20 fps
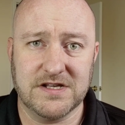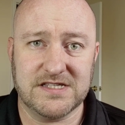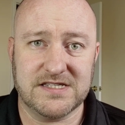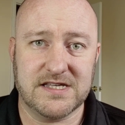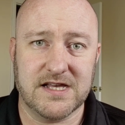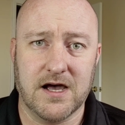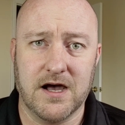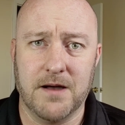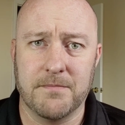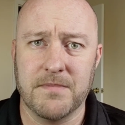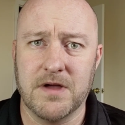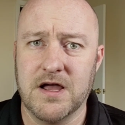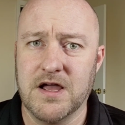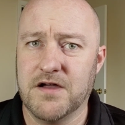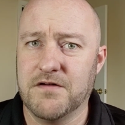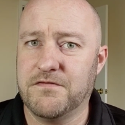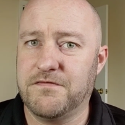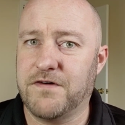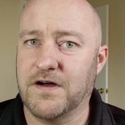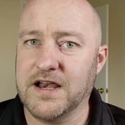is some
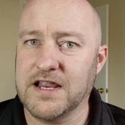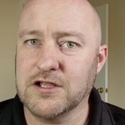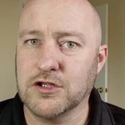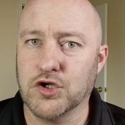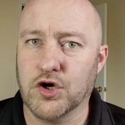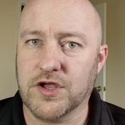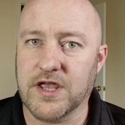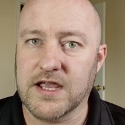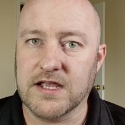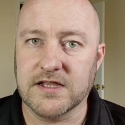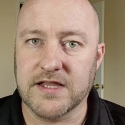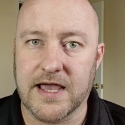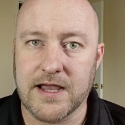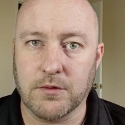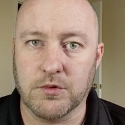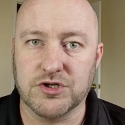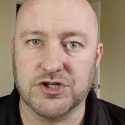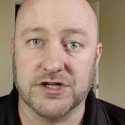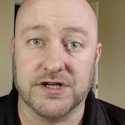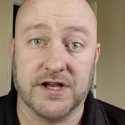funny looking
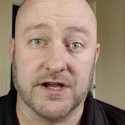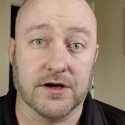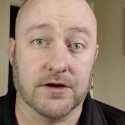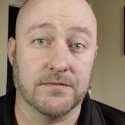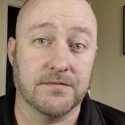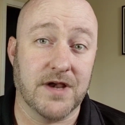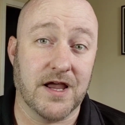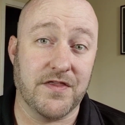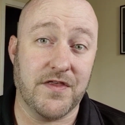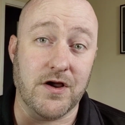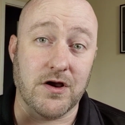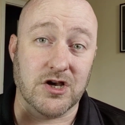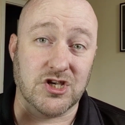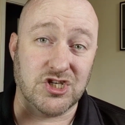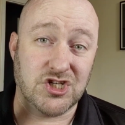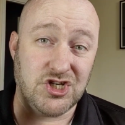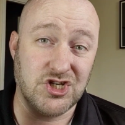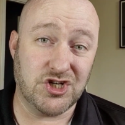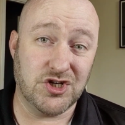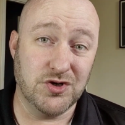language in here. Now there
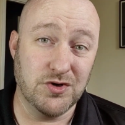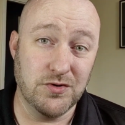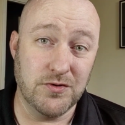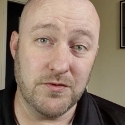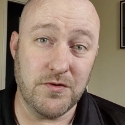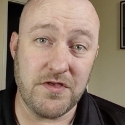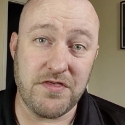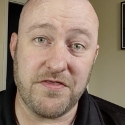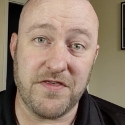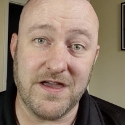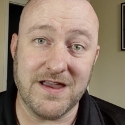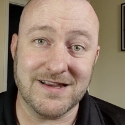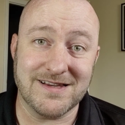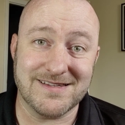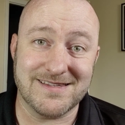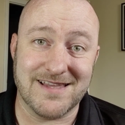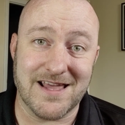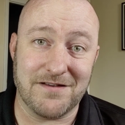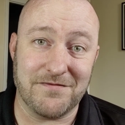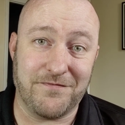are two
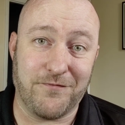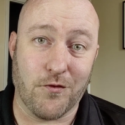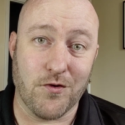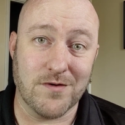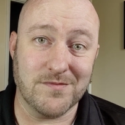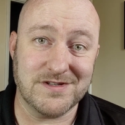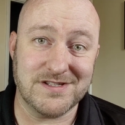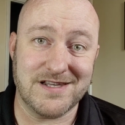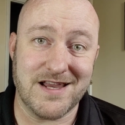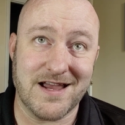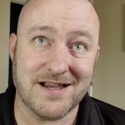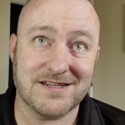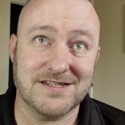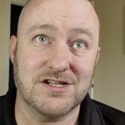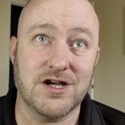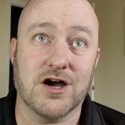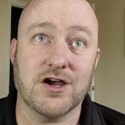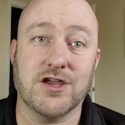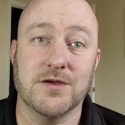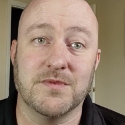things that FormStack's
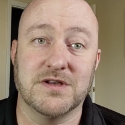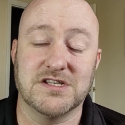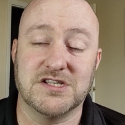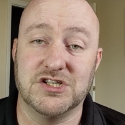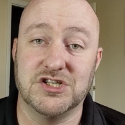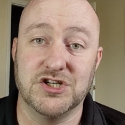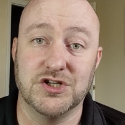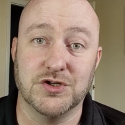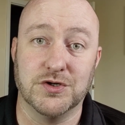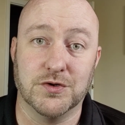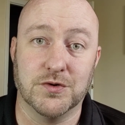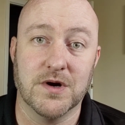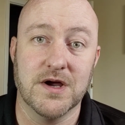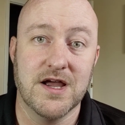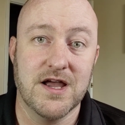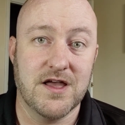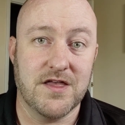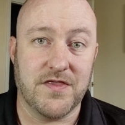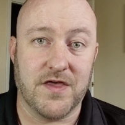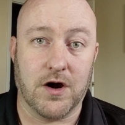documents do
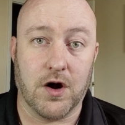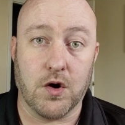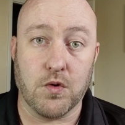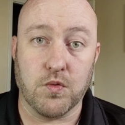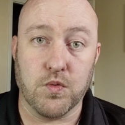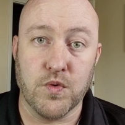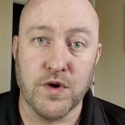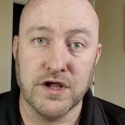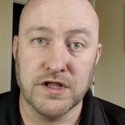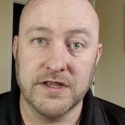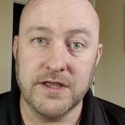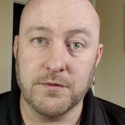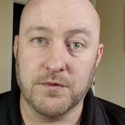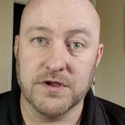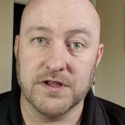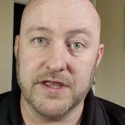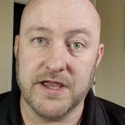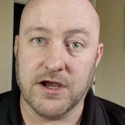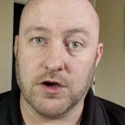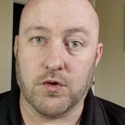that are really,
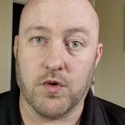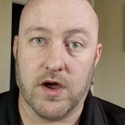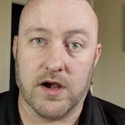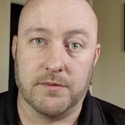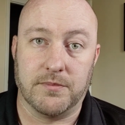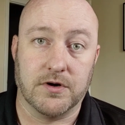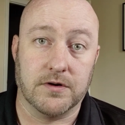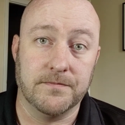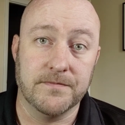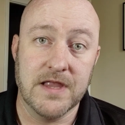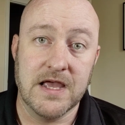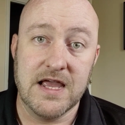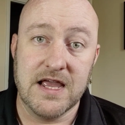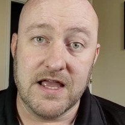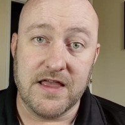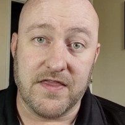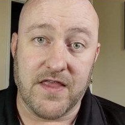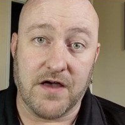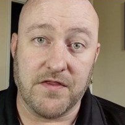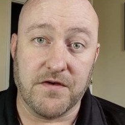really incredible.
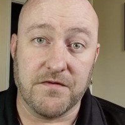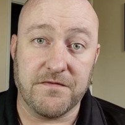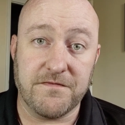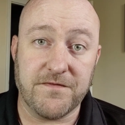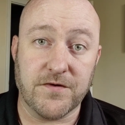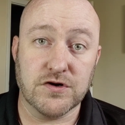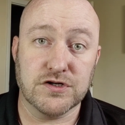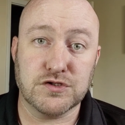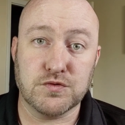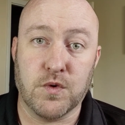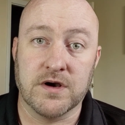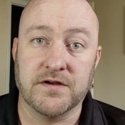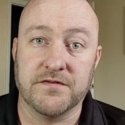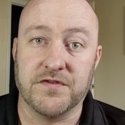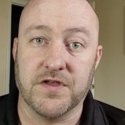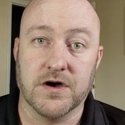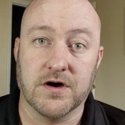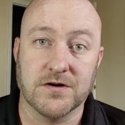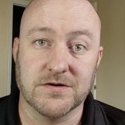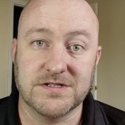Now the first one
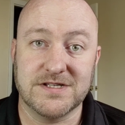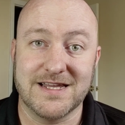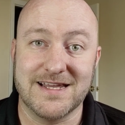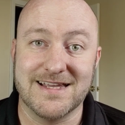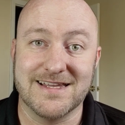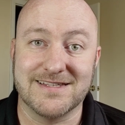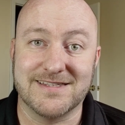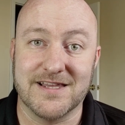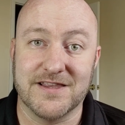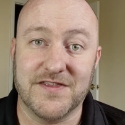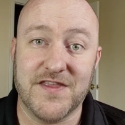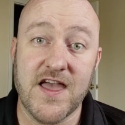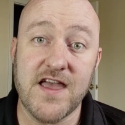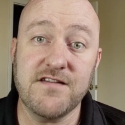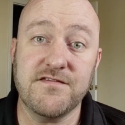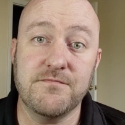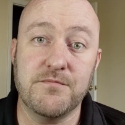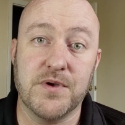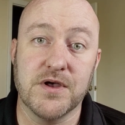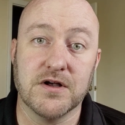of those is that
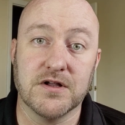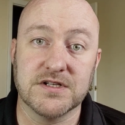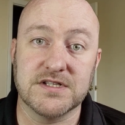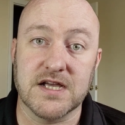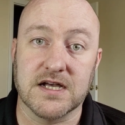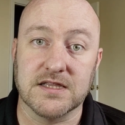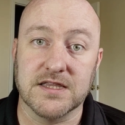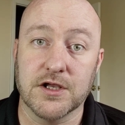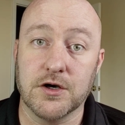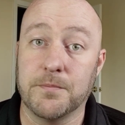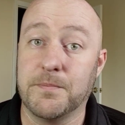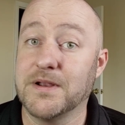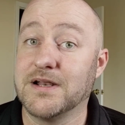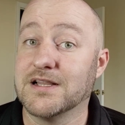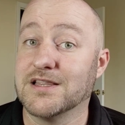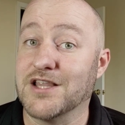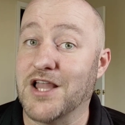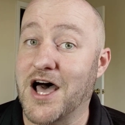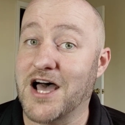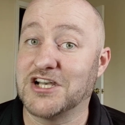they've built a little bit
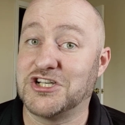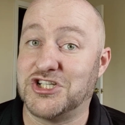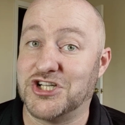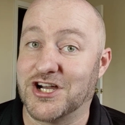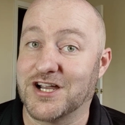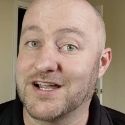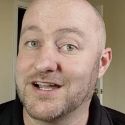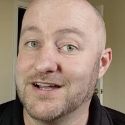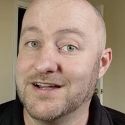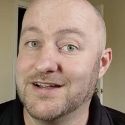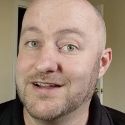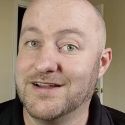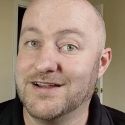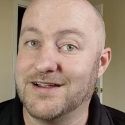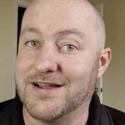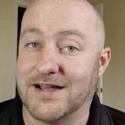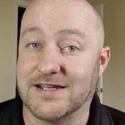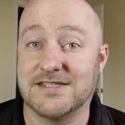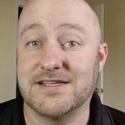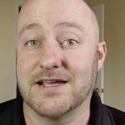of logic,
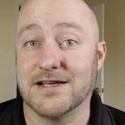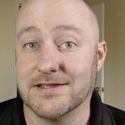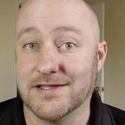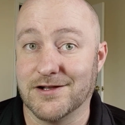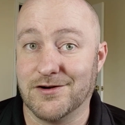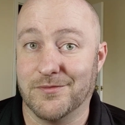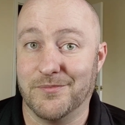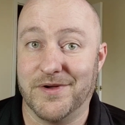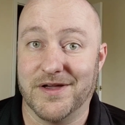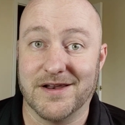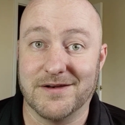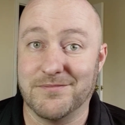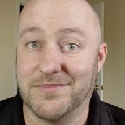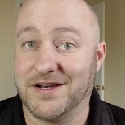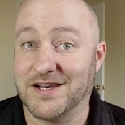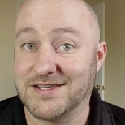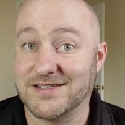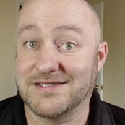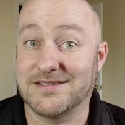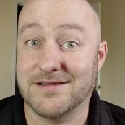I say a little bit,
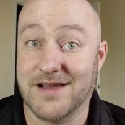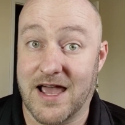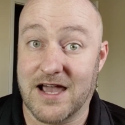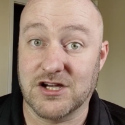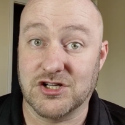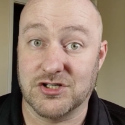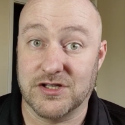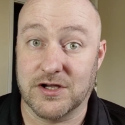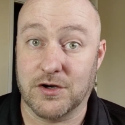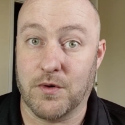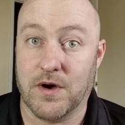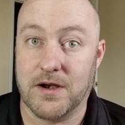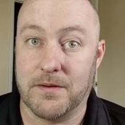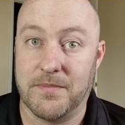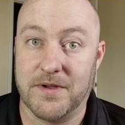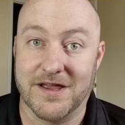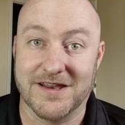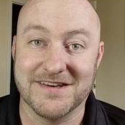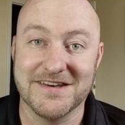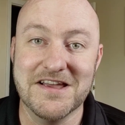but it's actually quite a
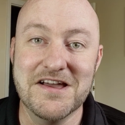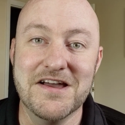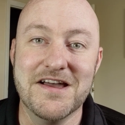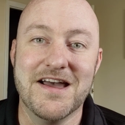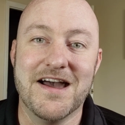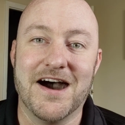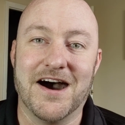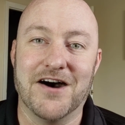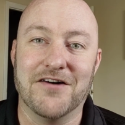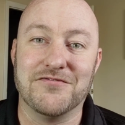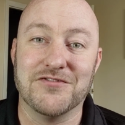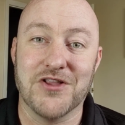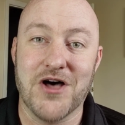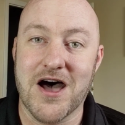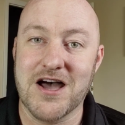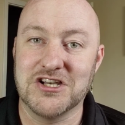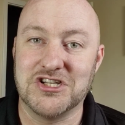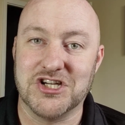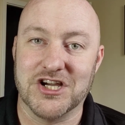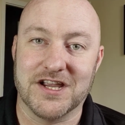bit, of
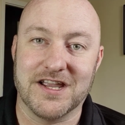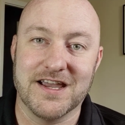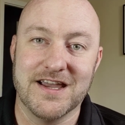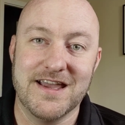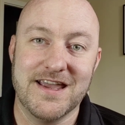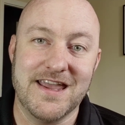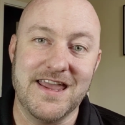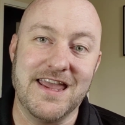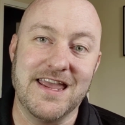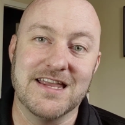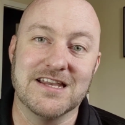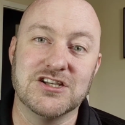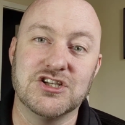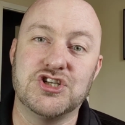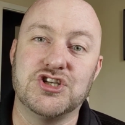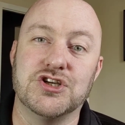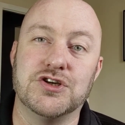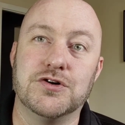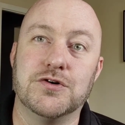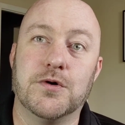logic
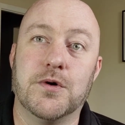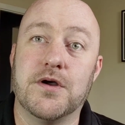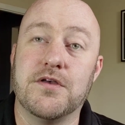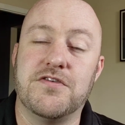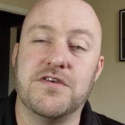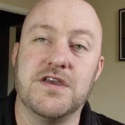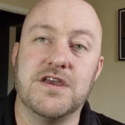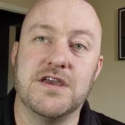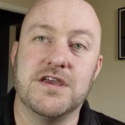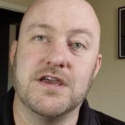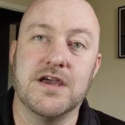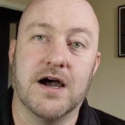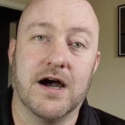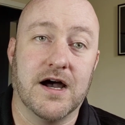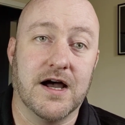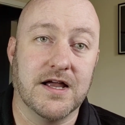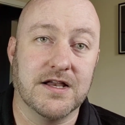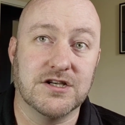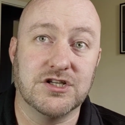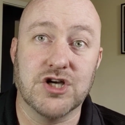into the
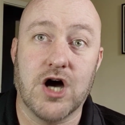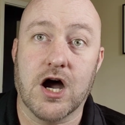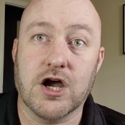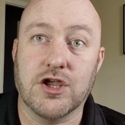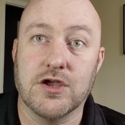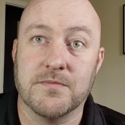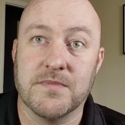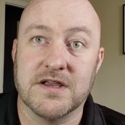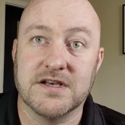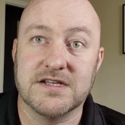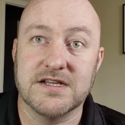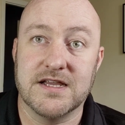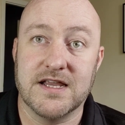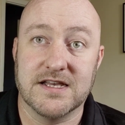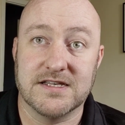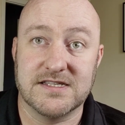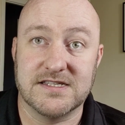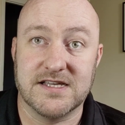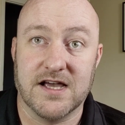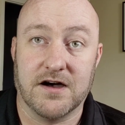uh, document
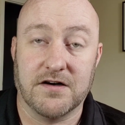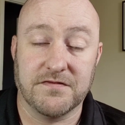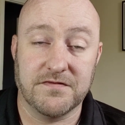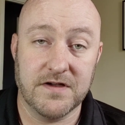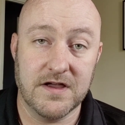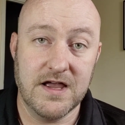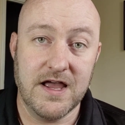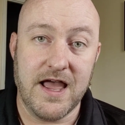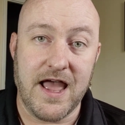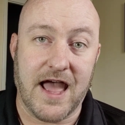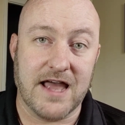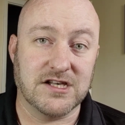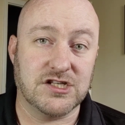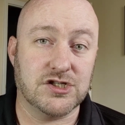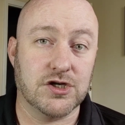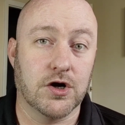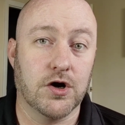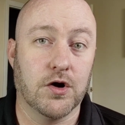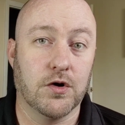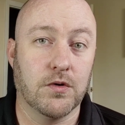itself. And
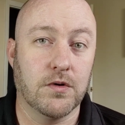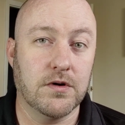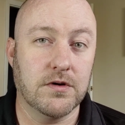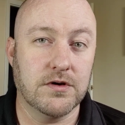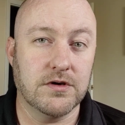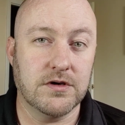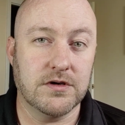so